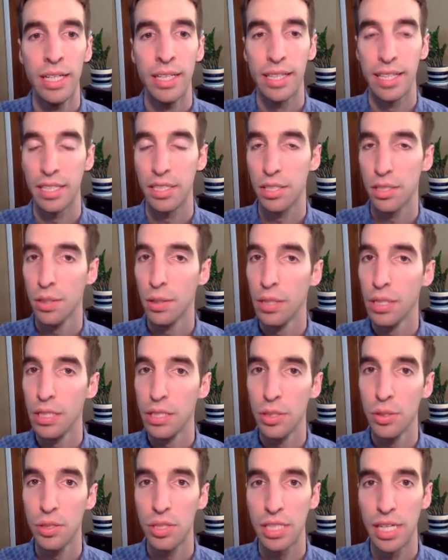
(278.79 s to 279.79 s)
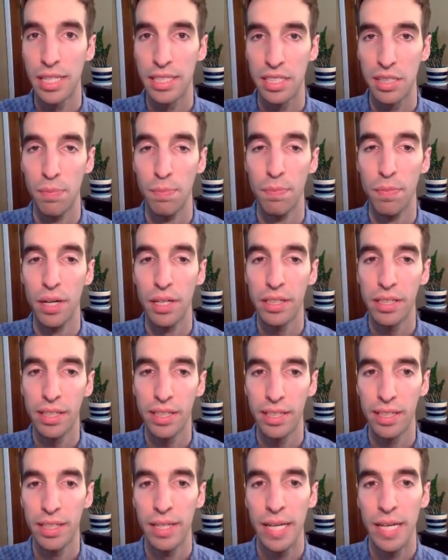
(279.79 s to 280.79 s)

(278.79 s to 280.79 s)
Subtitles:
That's 32 cents a month.